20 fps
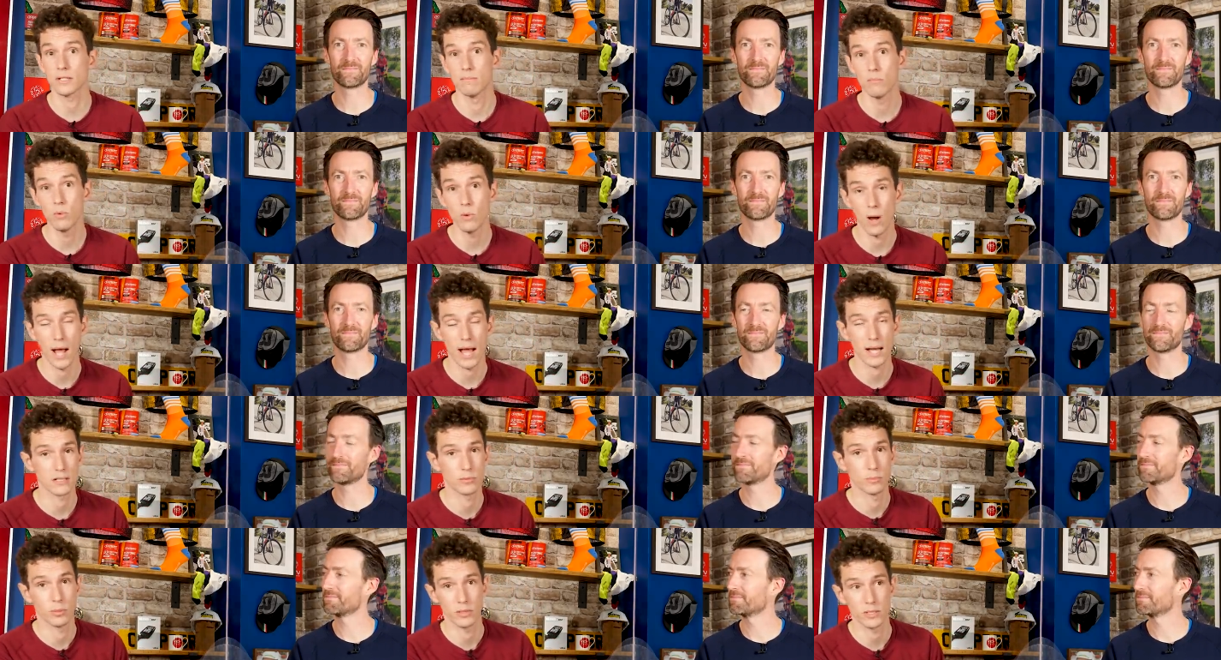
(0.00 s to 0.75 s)
Speaker 1: some more
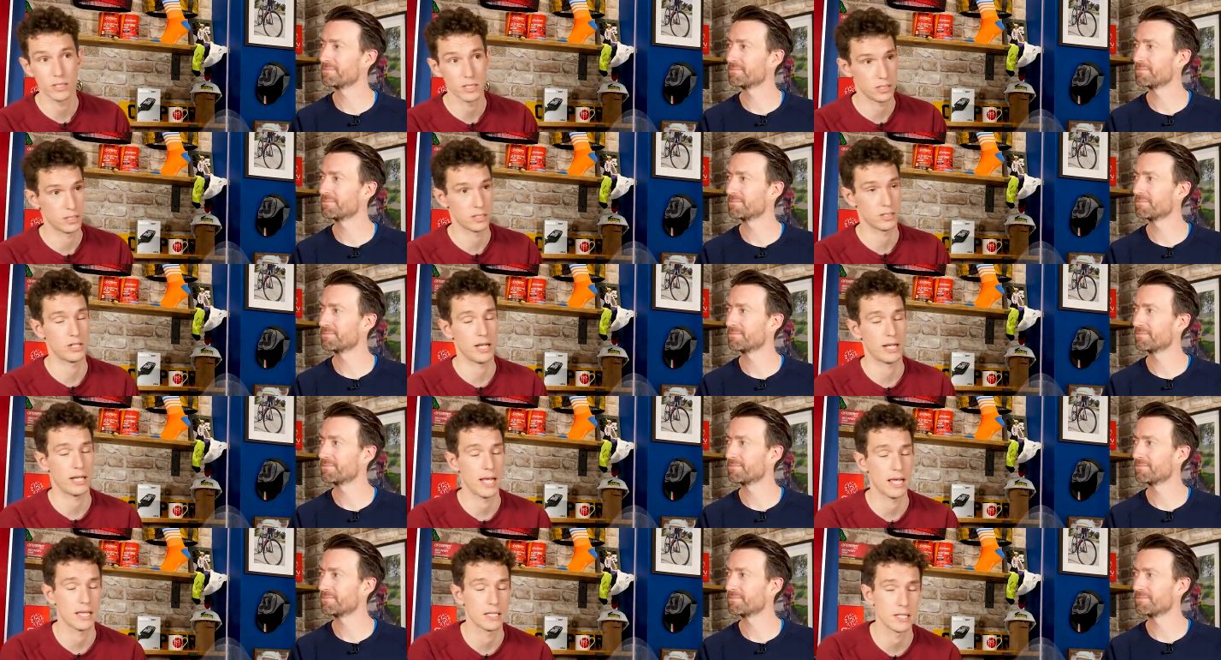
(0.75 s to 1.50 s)
hacks or bodges, just
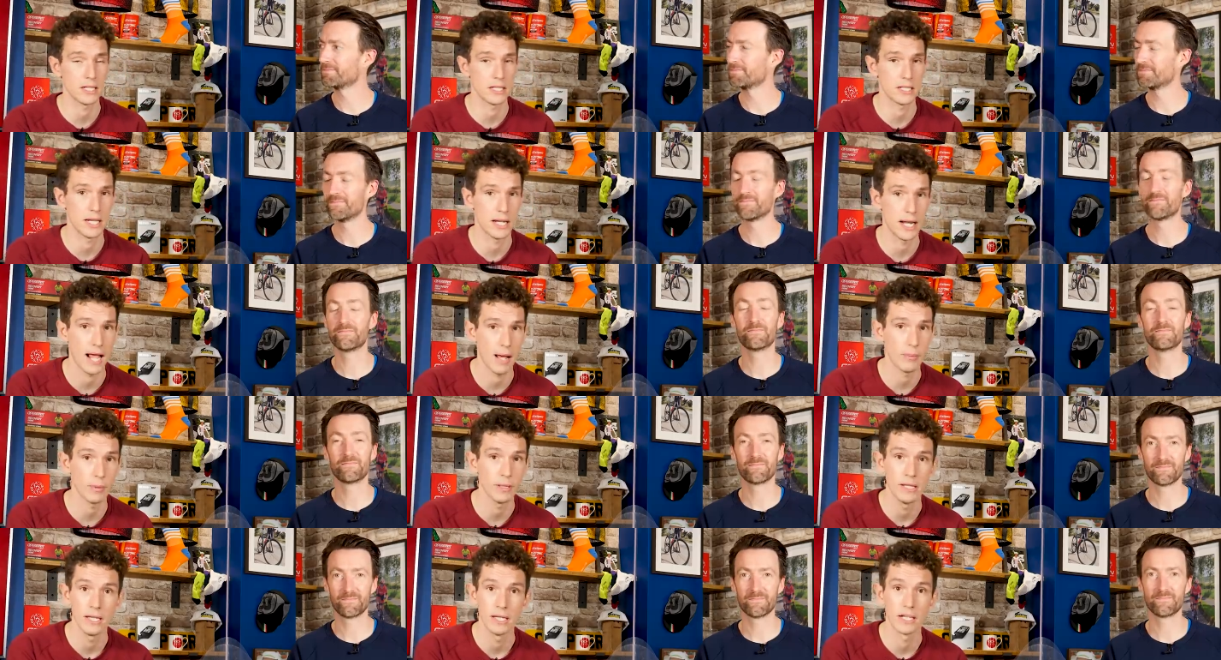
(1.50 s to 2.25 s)
check out the GCN
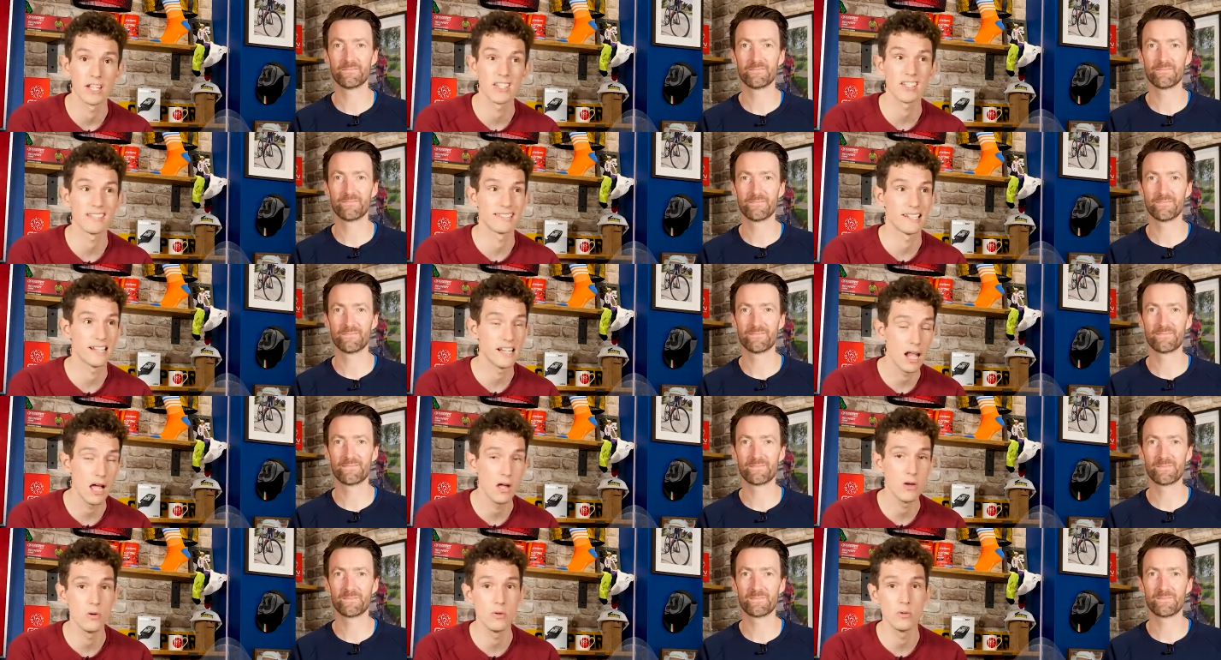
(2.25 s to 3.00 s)
app because there's
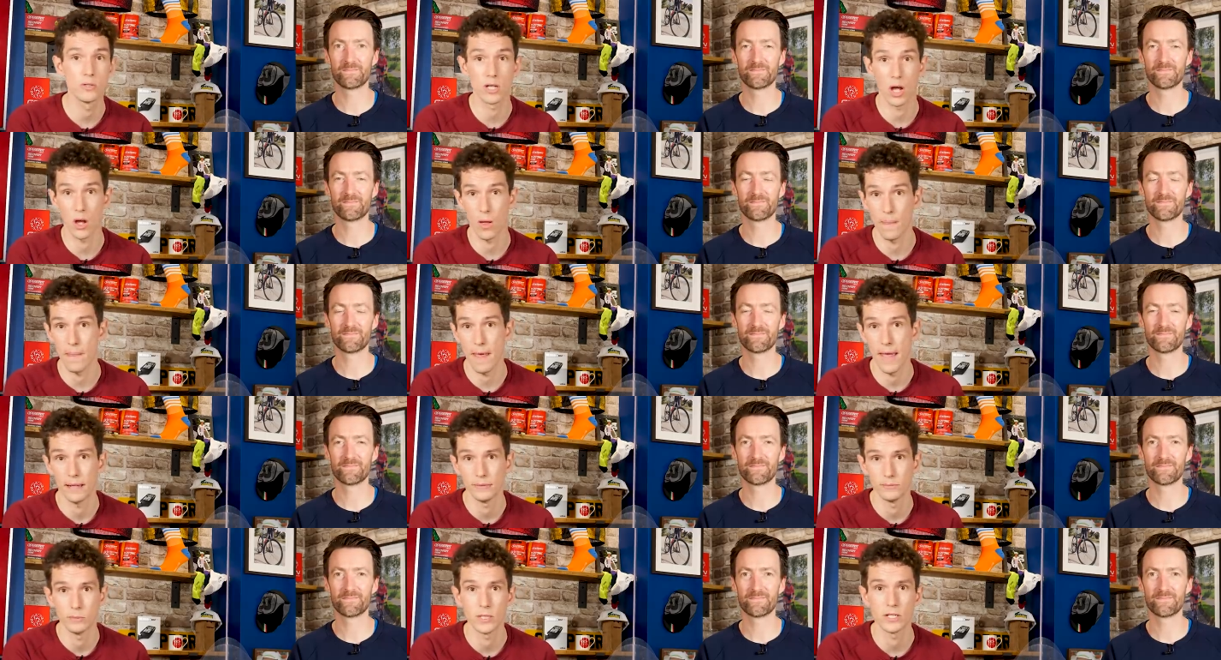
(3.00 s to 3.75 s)
loads on
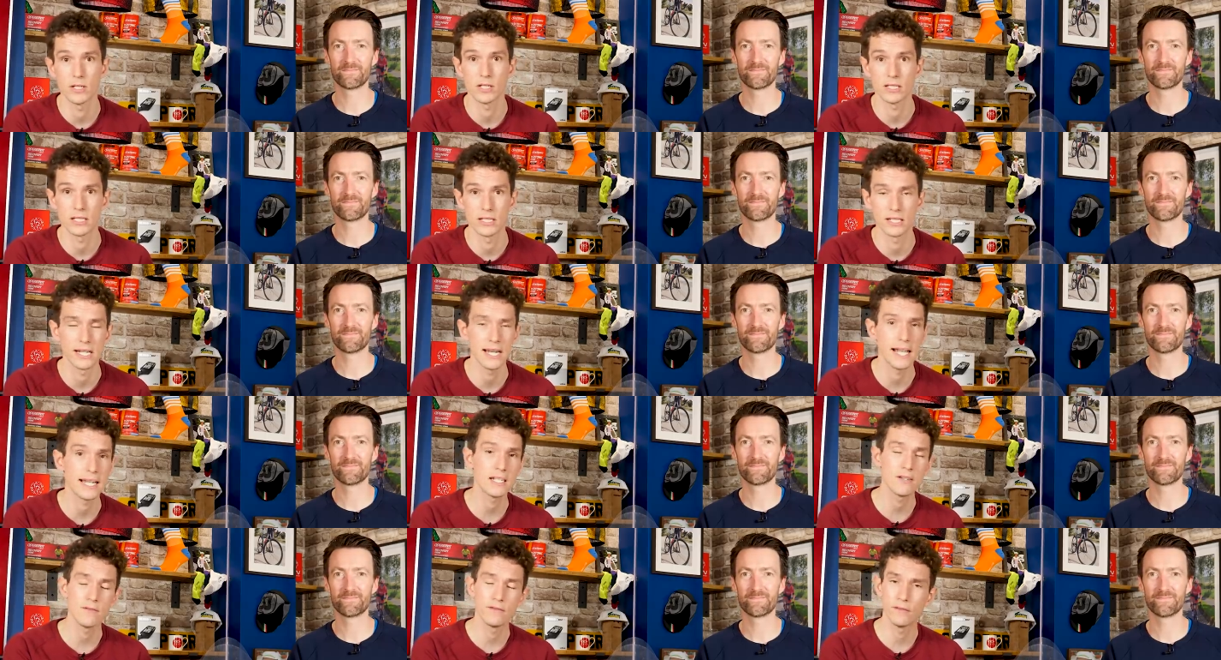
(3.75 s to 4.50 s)
there. We just
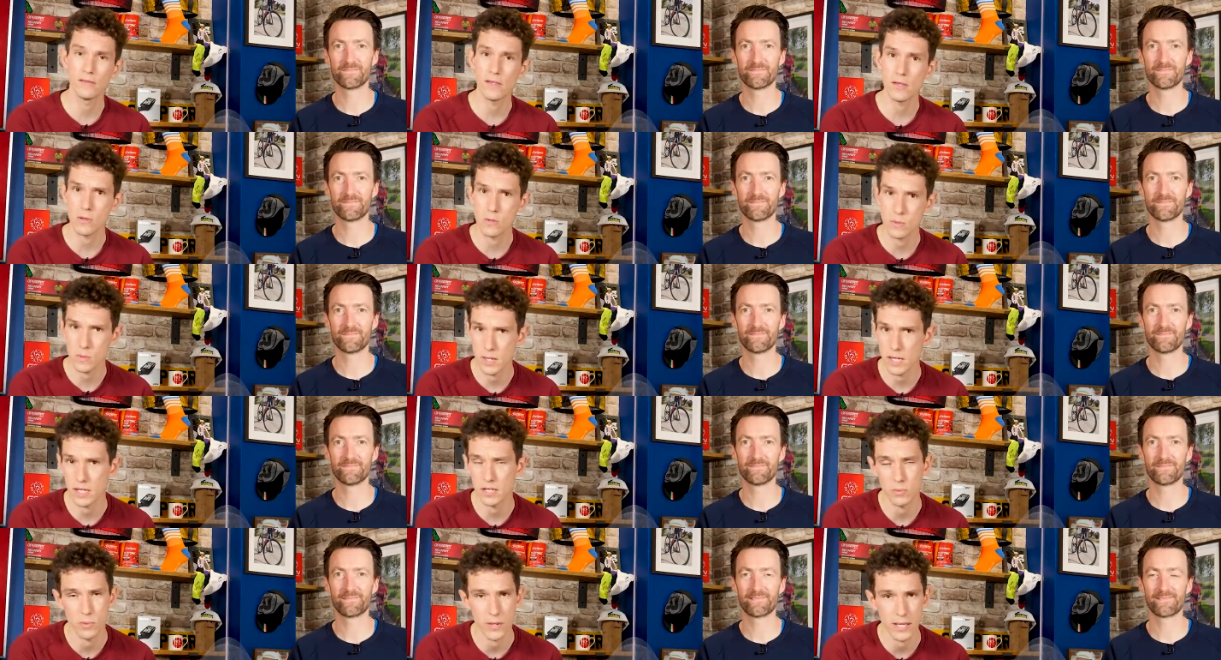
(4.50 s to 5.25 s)
select a few
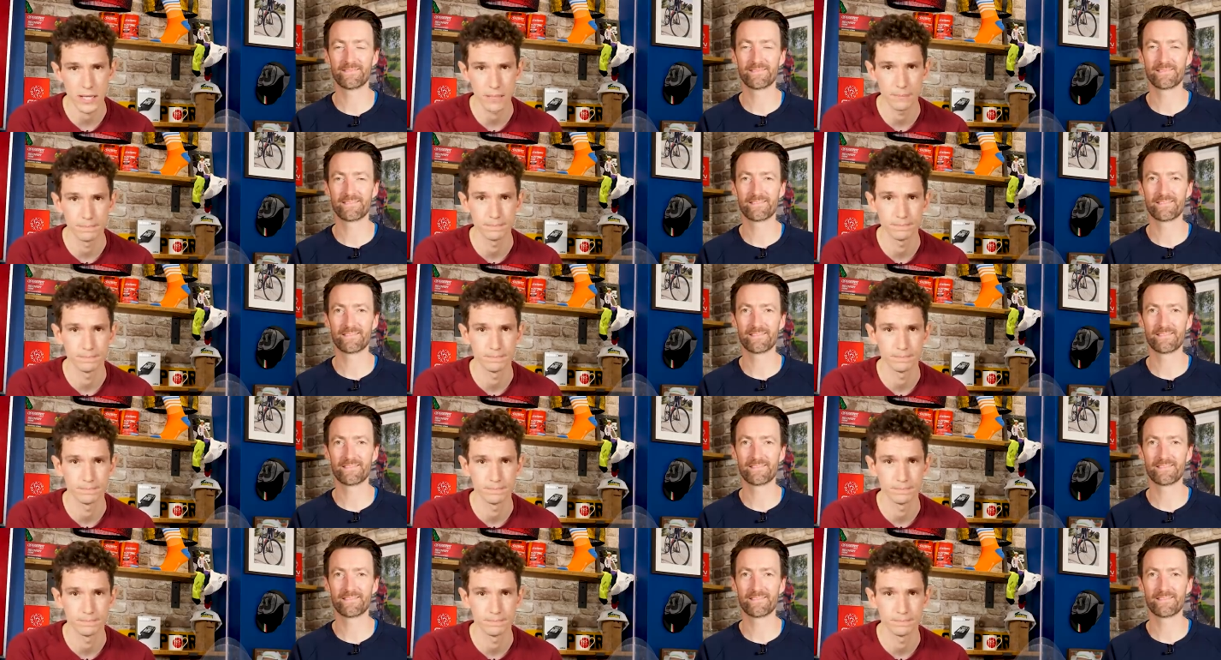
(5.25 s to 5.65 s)
each week.